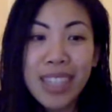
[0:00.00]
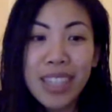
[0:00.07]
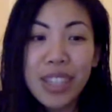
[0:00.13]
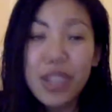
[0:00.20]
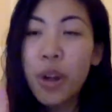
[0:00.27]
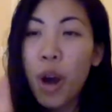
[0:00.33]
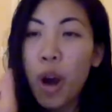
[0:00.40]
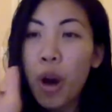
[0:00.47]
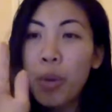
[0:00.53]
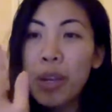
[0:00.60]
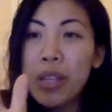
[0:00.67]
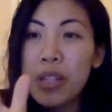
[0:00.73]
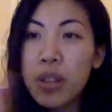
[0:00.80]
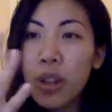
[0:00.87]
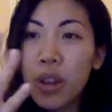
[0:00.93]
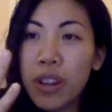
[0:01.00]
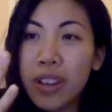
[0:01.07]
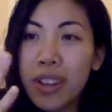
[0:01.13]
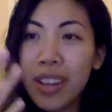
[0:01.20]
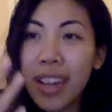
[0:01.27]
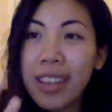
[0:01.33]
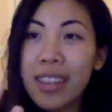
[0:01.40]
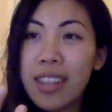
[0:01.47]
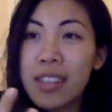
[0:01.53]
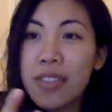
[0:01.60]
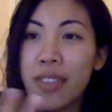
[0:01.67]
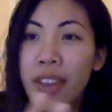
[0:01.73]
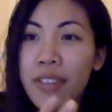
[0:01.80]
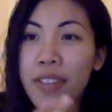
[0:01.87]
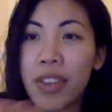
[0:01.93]
you can always look at these
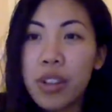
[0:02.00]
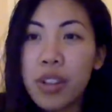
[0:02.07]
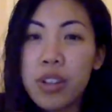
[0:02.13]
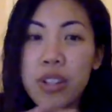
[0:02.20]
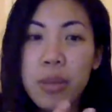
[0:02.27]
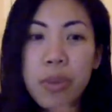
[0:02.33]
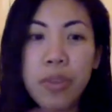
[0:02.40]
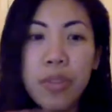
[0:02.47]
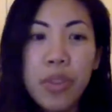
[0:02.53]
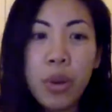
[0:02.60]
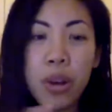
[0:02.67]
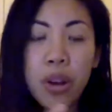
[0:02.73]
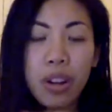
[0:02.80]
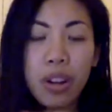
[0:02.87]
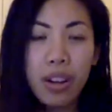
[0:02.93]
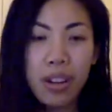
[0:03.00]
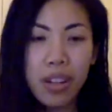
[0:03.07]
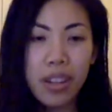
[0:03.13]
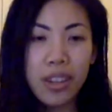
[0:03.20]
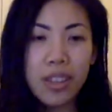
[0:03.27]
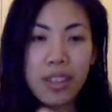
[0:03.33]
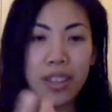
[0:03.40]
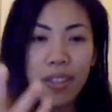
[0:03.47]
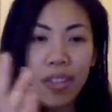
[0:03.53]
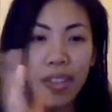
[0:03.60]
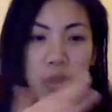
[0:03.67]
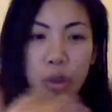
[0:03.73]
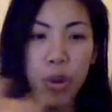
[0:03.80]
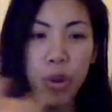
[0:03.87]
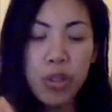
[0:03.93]
5 fingers. Some of you are in the
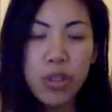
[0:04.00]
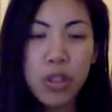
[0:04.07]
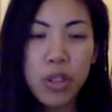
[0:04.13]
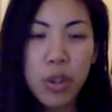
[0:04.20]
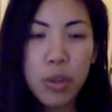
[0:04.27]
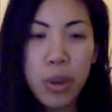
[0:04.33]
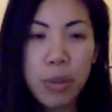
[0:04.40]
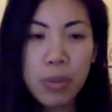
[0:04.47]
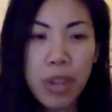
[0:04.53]
self-love course, so you know what I'm